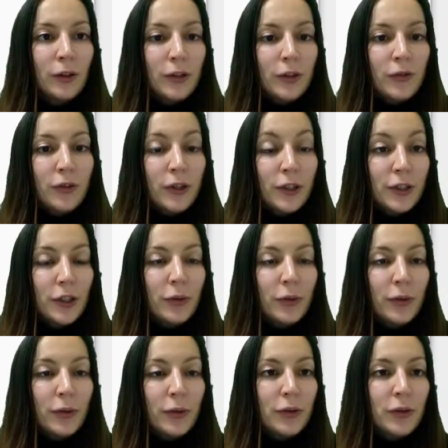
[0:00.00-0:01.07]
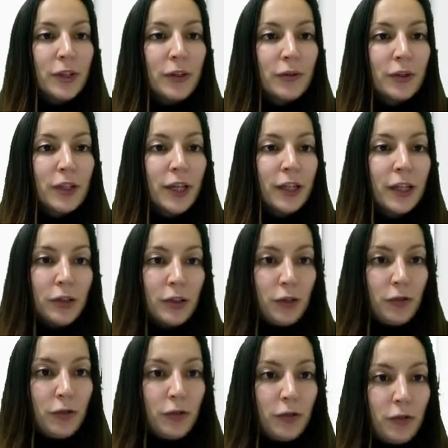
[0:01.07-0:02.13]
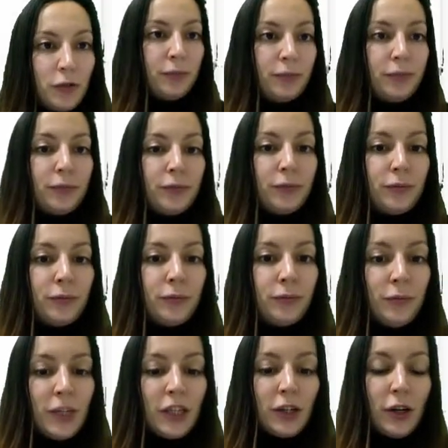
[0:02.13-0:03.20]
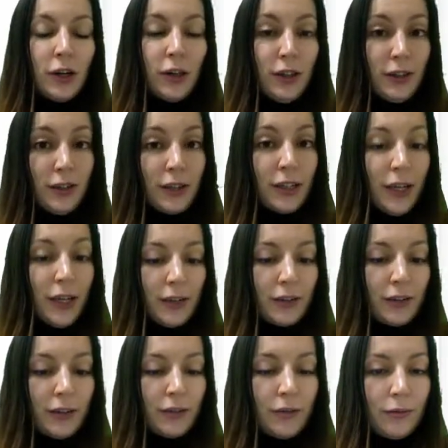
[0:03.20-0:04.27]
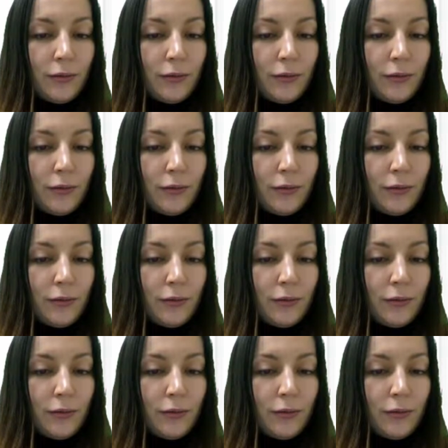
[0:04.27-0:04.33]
So the first thing you want to do is give a title to your form. Let's call this a test.